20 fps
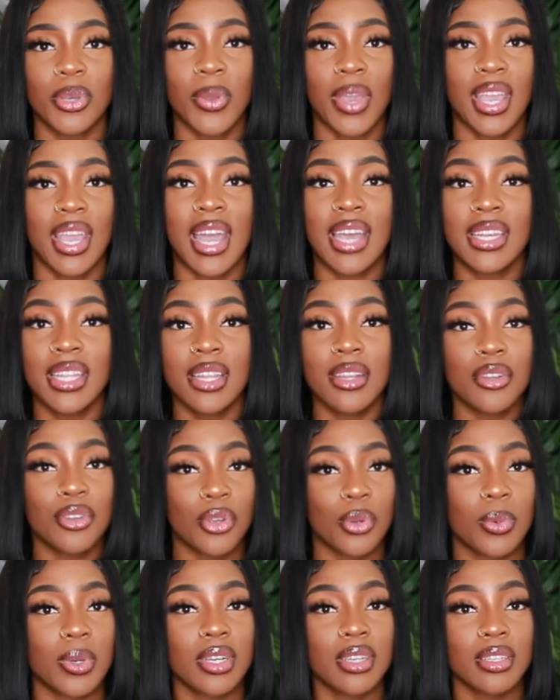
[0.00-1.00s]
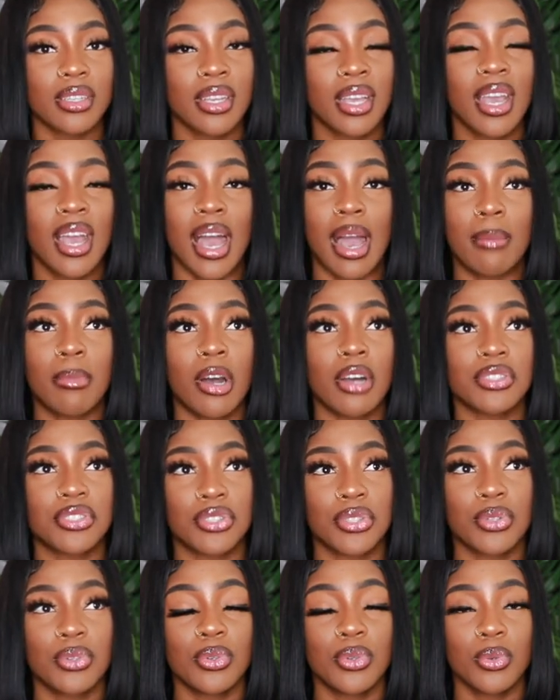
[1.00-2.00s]
Okay, I need a new one. I bought
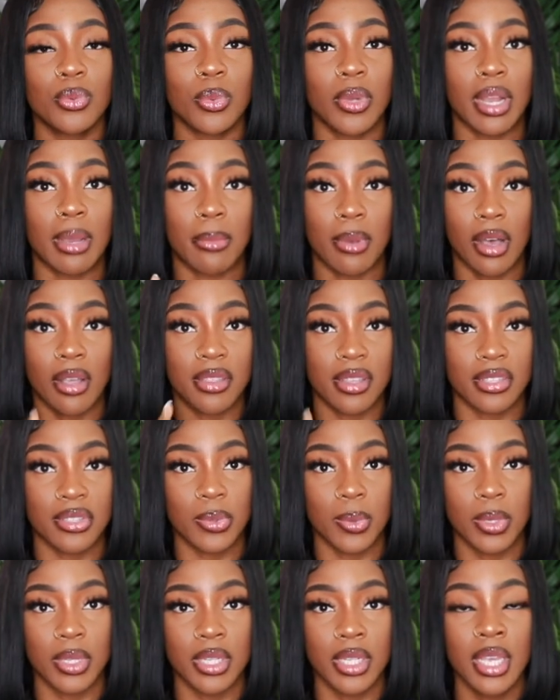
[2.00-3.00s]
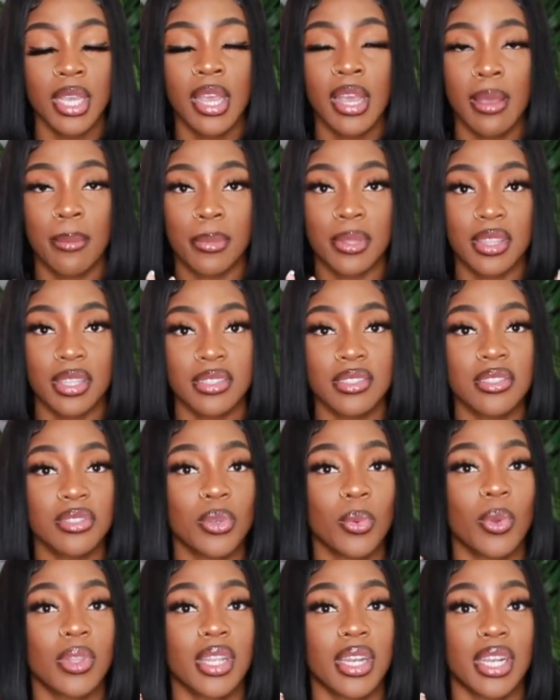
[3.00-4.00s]
two when I bought this one, but this is the
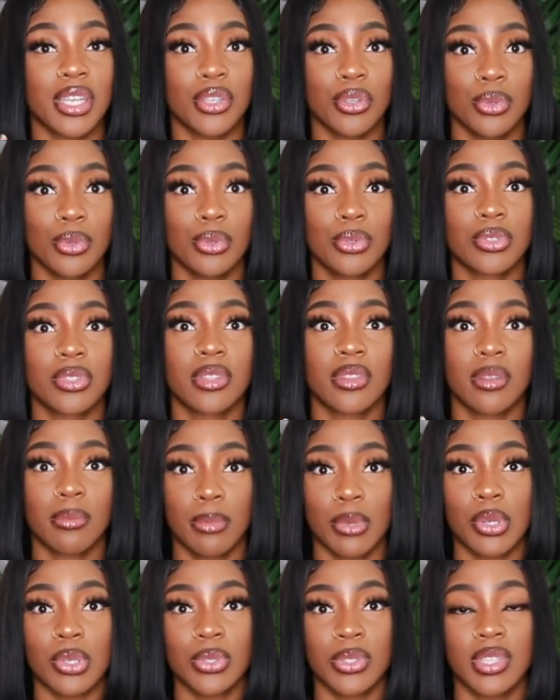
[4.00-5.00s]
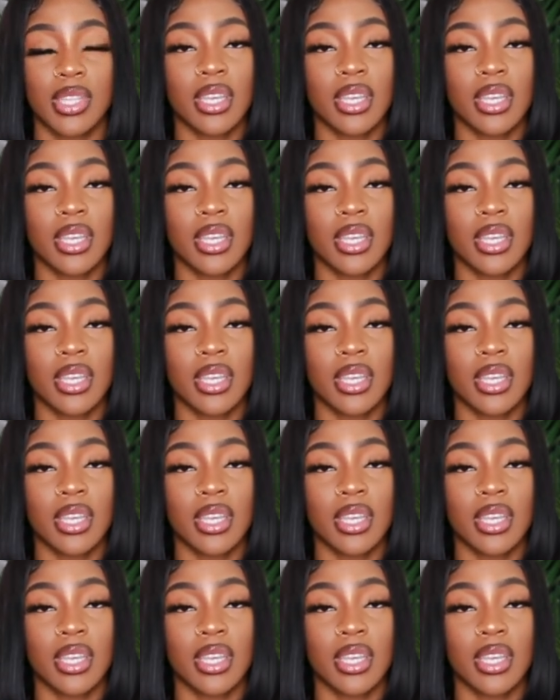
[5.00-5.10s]
one that I use the most.